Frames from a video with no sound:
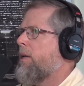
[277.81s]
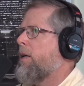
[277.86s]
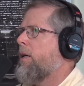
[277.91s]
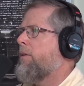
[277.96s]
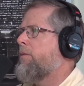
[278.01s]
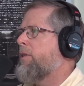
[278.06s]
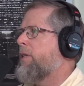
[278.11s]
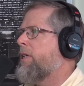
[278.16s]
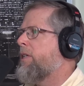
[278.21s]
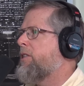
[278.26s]

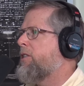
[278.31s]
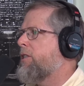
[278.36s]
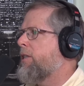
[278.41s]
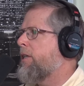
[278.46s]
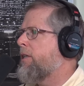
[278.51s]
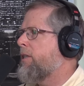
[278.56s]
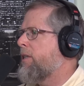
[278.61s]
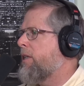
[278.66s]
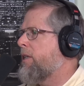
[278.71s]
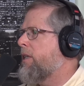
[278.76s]
of an
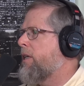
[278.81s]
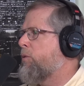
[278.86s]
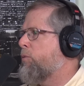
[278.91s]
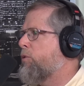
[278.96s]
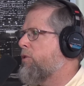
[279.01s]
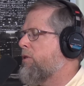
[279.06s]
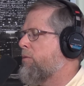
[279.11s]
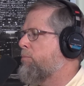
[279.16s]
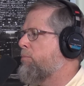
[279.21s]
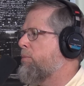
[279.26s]
agenda that
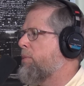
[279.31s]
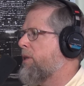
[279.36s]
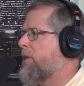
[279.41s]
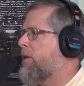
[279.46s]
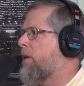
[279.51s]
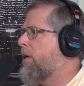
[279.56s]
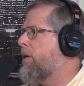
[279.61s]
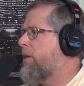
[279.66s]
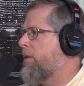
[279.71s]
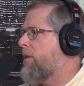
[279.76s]
was
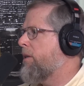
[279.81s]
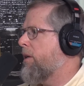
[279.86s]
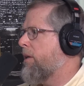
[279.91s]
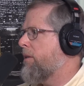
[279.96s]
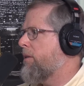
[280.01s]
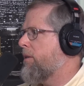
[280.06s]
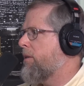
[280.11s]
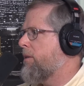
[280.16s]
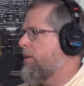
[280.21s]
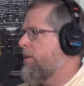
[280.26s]
beyond
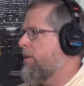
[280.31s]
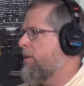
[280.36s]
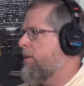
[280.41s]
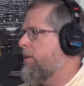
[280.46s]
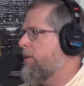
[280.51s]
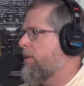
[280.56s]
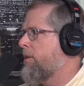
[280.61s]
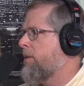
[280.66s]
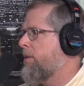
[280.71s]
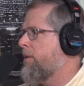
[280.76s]
us.
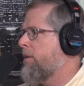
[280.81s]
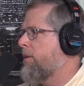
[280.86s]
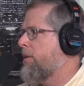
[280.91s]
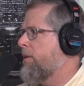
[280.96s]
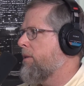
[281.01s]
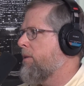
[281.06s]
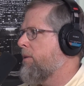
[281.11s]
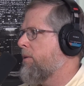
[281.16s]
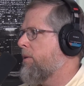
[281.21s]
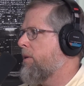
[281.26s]

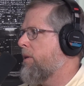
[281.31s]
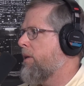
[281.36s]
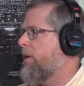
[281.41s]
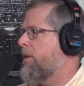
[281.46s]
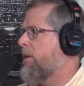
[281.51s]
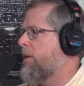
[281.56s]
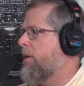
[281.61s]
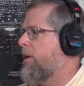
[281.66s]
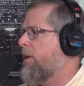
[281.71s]
Okay?